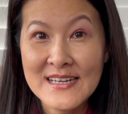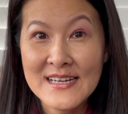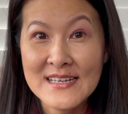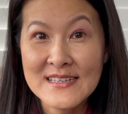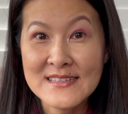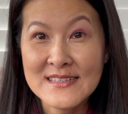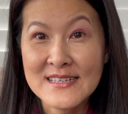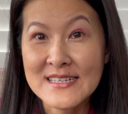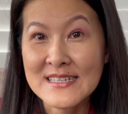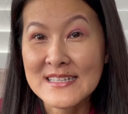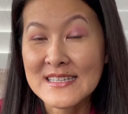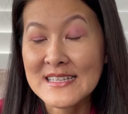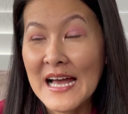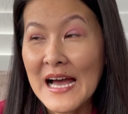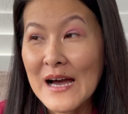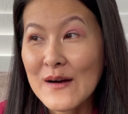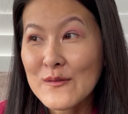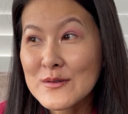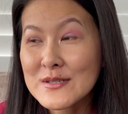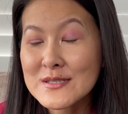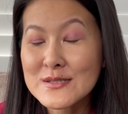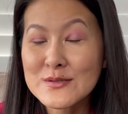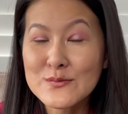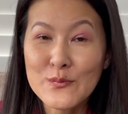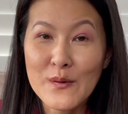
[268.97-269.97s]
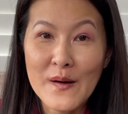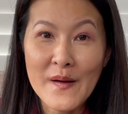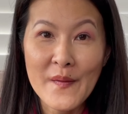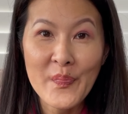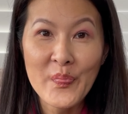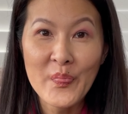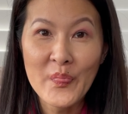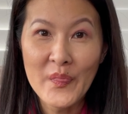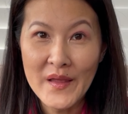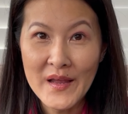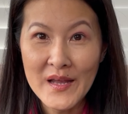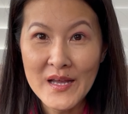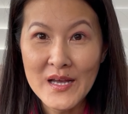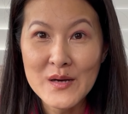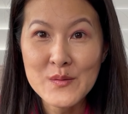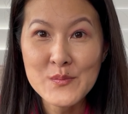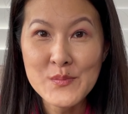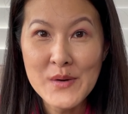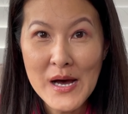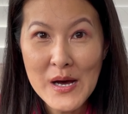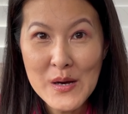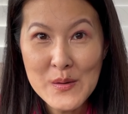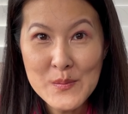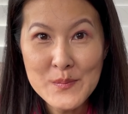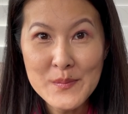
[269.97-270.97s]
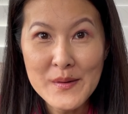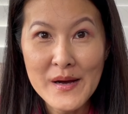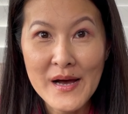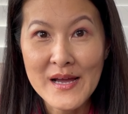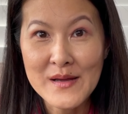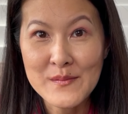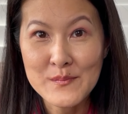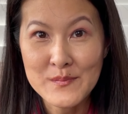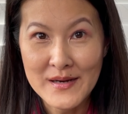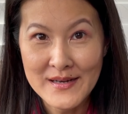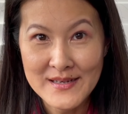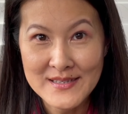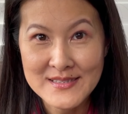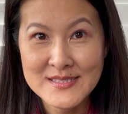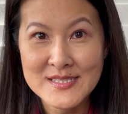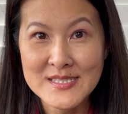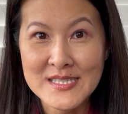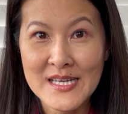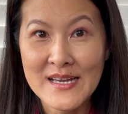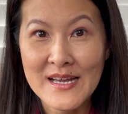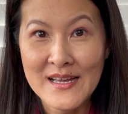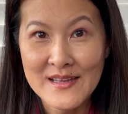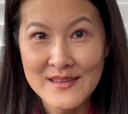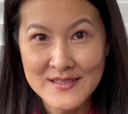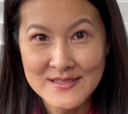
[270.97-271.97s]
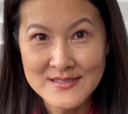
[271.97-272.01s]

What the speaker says: Like, that was one thing about my mindset at the